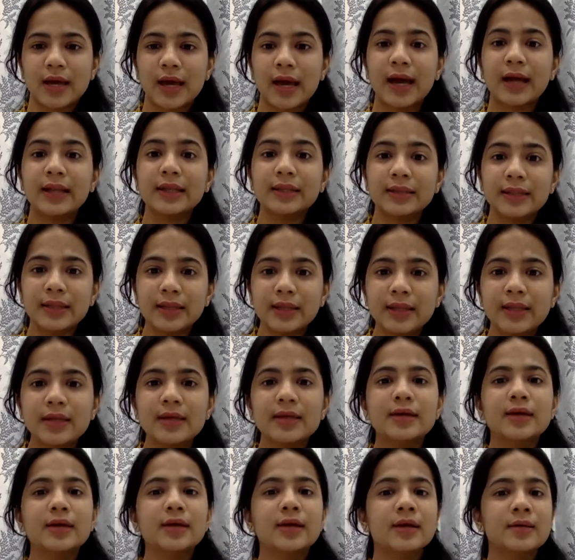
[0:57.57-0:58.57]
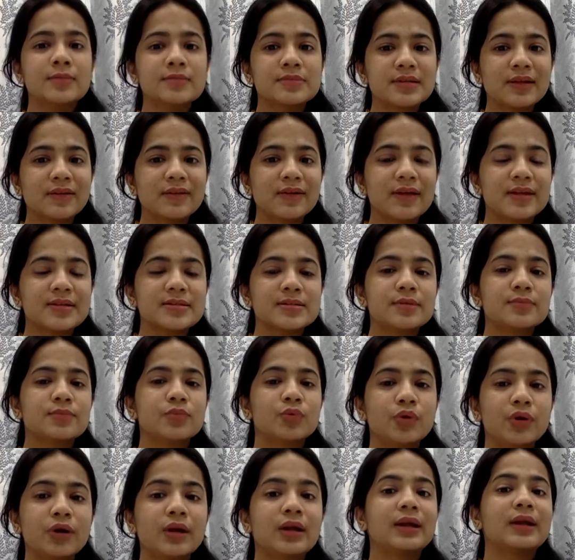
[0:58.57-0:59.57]
and then he himself gets the
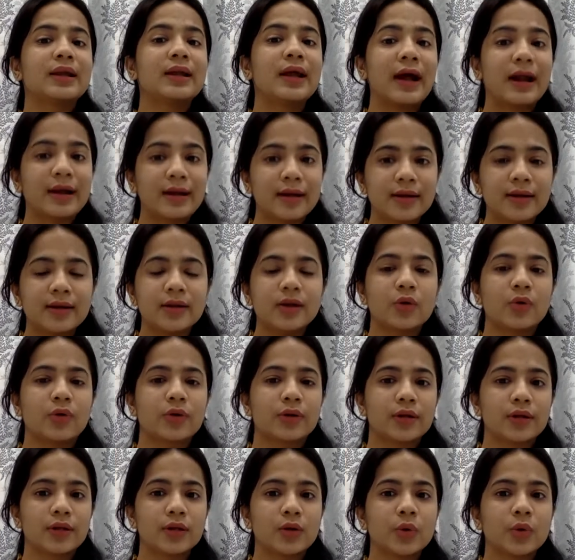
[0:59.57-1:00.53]
more clarity on it.